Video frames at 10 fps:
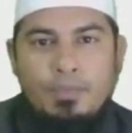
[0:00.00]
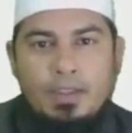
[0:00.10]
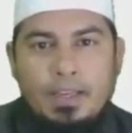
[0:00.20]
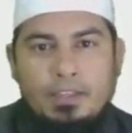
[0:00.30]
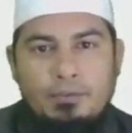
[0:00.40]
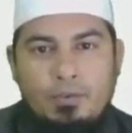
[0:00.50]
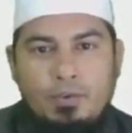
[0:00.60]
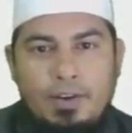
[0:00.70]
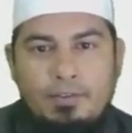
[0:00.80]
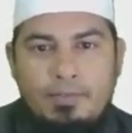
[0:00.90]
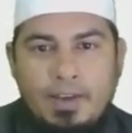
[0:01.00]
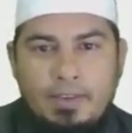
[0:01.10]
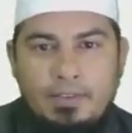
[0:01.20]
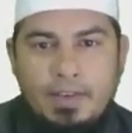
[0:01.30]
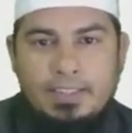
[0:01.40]
that is 4 and 5,
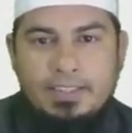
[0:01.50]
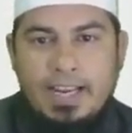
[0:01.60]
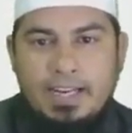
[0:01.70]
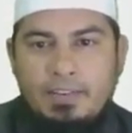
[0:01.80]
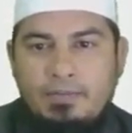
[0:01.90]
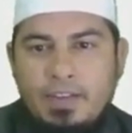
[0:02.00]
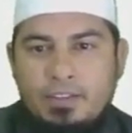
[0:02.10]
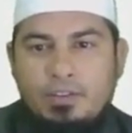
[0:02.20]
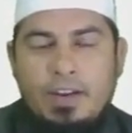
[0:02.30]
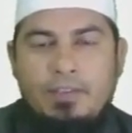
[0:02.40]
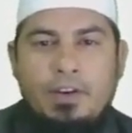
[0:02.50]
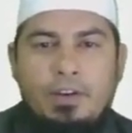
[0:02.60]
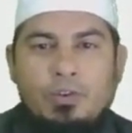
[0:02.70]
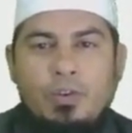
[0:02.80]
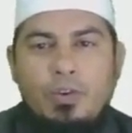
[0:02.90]
exactly
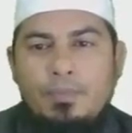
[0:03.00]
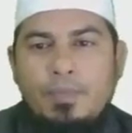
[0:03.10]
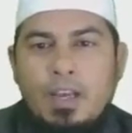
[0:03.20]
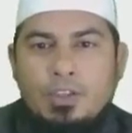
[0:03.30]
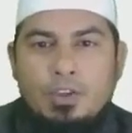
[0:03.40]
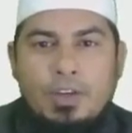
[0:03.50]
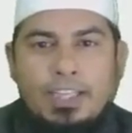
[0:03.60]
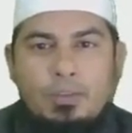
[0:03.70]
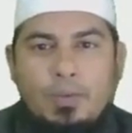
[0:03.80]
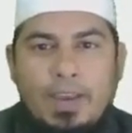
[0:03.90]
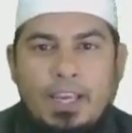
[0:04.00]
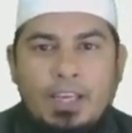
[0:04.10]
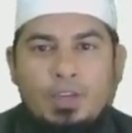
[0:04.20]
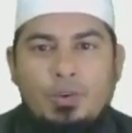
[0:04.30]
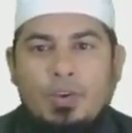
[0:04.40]
50952. So in this
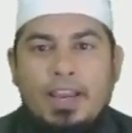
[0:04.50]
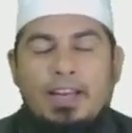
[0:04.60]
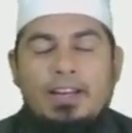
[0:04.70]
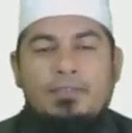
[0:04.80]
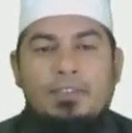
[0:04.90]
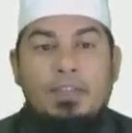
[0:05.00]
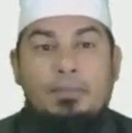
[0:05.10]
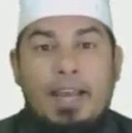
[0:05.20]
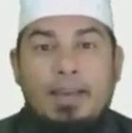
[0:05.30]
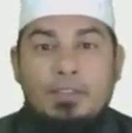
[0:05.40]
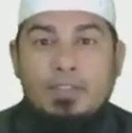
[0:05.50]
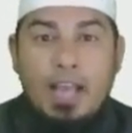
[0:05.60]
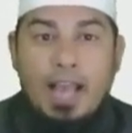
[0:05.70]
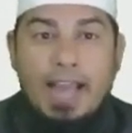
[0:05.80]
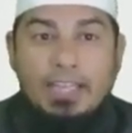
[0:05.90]
way you can, sometimes
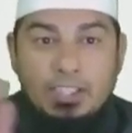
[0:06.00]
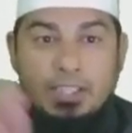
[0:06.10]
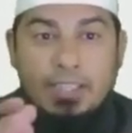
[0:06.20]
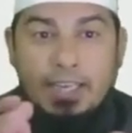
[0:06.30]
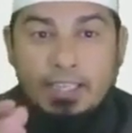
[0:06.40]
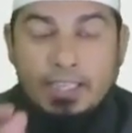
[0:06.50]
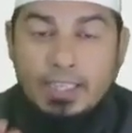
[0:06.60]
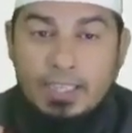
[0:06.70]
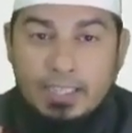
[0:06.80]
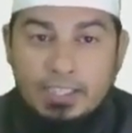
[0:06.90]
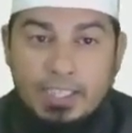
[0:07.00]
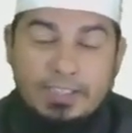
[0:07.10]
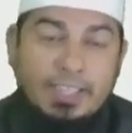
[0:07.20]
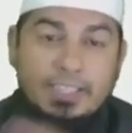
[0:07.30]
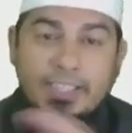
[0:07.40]
addition can
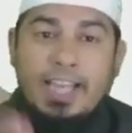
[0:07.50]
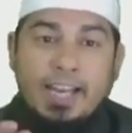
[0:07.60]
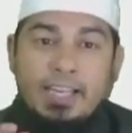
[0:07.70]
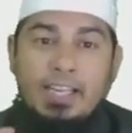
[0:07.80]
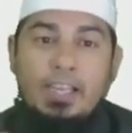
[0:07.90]
generate the carry,